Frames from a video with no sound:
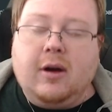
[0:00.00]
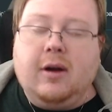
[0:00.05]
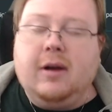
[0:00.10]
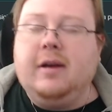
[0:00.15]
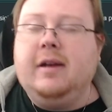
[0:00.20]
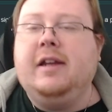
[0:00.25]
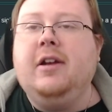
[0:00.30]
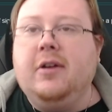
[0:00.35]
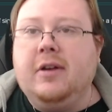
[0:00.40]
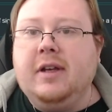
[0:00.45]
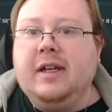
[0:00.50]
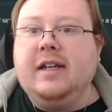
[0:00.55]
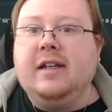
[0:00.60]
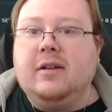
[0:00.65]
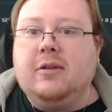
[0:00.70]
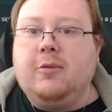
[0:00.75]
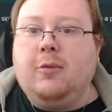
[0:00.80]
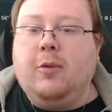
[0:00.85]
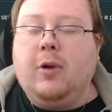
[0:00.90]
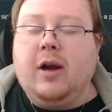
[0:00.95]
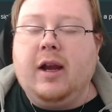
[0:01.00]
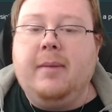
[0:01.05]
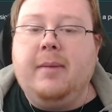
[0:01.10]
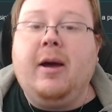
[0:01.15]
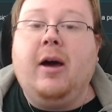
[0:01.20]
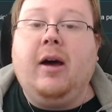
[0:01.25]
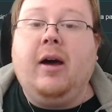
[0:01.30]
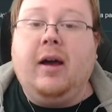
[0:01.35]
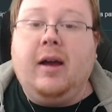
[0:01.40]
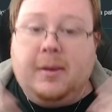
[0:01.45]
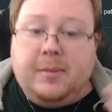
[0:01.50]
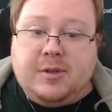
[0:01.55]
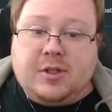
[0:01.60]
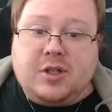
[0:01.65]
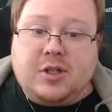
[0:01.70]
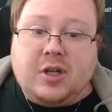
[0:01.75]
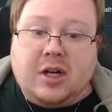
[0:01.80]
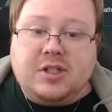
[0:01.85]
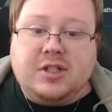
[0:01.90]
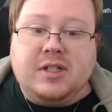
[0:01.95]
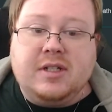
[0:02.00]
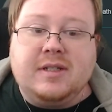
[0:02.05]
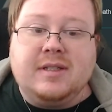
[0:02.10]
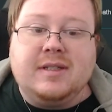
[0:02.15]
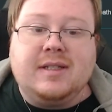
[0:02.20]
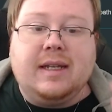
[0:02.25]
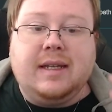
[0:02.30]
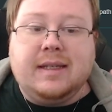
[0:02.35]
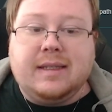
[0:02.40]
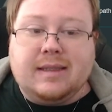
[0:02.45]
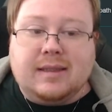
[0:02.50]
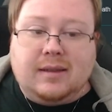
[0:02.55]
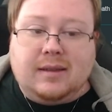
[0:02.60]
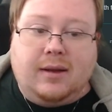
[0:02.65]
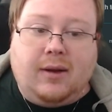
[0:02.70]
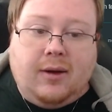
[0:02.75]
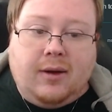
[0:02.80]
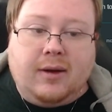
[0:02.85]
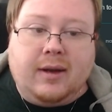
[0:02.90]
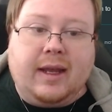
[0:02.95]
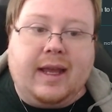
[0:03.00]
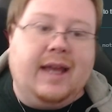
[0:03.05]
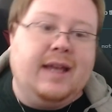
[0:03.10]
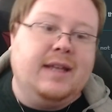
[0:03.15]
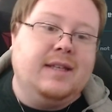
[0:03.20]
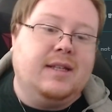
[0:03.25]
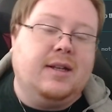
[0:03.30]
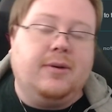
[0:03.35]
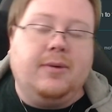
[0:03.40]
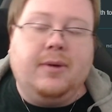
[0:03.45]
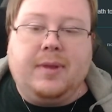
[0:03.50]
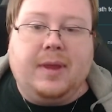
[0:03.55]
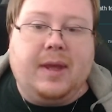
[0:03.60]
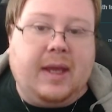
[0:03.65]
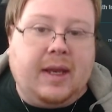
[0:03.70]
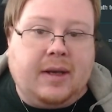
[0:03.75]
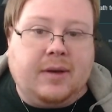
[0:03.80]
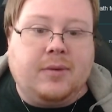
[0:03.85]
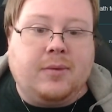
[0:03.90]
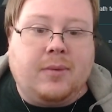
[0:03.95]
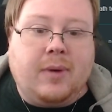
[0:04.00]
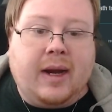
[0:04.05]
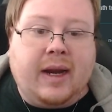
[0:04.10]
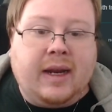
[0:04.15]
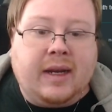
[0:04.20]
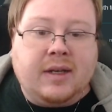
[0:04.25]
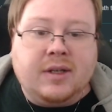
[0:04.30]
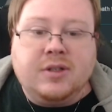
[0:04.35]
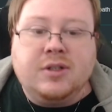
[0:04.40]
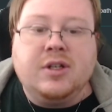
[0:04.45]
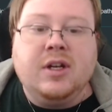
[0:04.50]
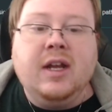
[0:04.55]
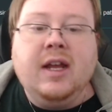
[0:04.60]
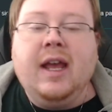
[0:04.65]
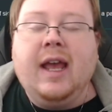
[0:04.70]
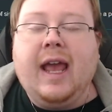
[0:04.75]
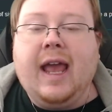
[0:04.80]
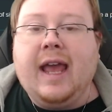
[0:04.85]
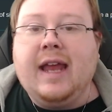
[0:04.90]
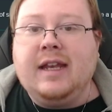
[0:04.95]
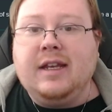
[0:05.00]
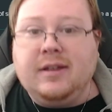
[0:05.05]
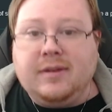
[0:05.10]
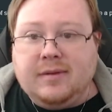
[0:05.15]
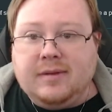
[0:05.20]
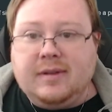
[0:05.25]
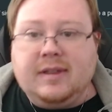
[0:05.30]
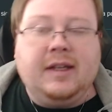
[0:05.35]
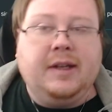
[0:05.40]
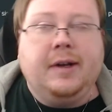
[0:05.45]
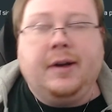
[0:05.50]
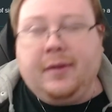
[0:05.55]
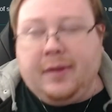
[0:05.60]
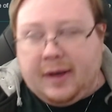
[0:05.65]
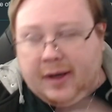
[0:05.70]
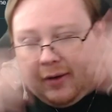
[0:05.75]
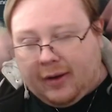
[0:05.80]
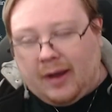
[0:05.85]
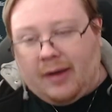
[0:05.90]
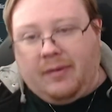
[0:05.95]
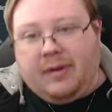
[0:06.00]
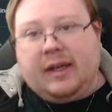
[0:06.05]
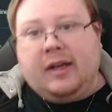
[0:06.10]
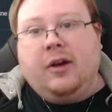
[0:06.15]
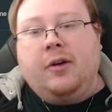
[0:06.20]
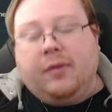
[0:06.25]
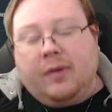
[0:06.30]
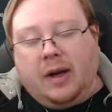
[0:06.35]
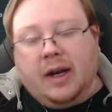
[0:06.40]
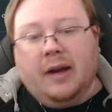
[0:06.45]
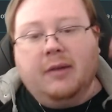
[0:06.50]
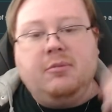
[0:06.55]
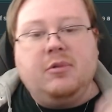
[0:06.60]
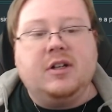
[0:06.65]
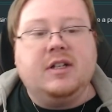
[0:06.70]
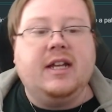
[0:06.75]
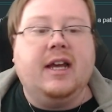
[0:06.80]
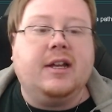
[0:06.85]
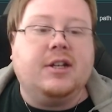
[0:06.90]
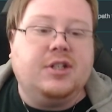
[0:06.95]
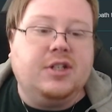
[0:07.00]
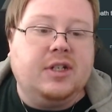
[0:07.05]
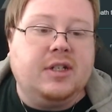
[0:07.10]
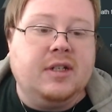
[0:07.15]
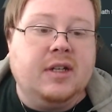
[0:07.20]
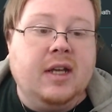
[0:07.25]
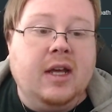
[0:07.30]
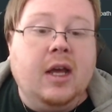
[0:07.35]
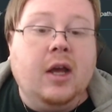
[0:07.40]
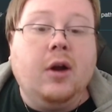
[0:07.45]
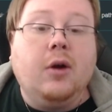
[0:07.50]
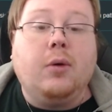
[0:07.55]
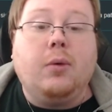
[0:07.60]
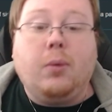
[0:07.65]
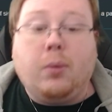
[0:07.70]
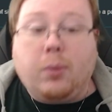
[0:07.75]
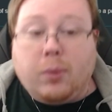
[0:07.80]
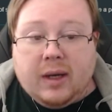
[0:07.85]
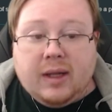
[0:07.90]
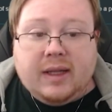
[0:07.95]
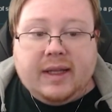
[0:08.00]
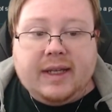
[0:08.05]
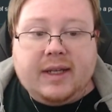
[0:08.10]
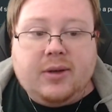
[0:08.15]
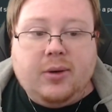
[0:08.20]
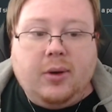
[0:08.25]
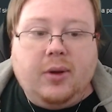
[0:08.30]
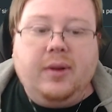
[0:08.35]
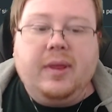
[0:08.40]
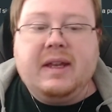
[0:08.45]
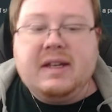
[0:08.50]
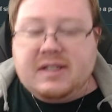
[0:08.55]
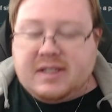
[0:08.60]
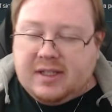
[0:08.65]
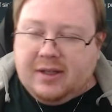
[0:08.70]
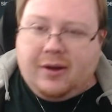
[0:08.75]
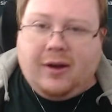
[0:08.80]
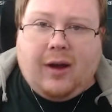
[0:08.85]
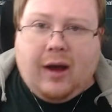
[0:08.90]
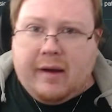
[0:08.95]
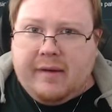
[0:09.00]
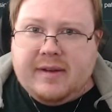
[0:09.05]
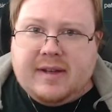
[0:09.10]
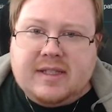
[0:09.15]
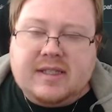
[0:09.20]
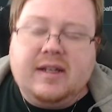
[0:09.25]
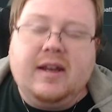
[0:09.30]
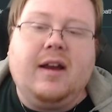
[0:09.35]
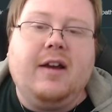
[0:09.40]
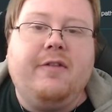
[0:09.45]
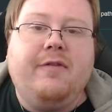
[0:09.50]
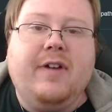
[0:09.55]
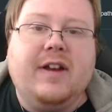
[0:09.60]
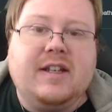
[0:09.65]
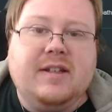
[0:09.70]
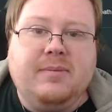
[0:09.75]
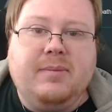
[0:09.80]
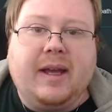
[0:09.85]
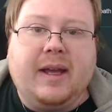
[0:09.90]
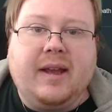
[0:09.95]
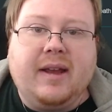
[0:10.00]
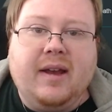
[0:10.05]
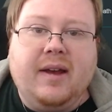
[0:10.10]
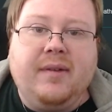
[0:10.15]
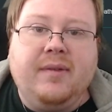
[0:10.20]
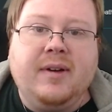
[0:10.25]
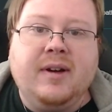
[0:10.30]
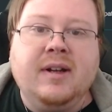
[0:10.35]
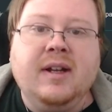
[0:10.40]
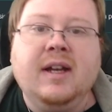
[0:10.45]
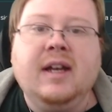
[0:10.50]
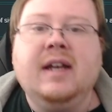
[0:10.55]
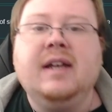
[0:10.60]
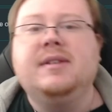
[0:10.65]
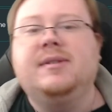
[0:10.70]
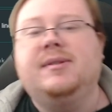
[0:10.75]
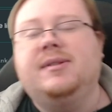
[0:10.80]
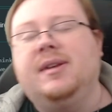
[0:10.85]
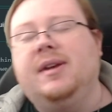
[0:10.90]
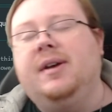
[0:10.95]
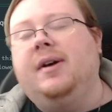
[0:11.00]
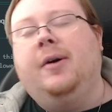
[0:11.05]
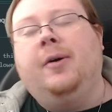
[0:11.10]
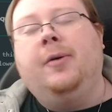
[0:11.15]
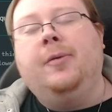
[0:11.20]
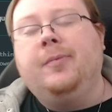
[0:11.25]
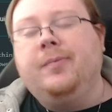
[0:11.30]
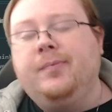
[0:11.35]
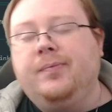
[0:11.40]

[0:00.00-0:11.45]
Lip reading: you don't need to worry about obstructions as long as they're within range, and they don't have any overhead protection. Really cool. They still obviously are affected by cover, so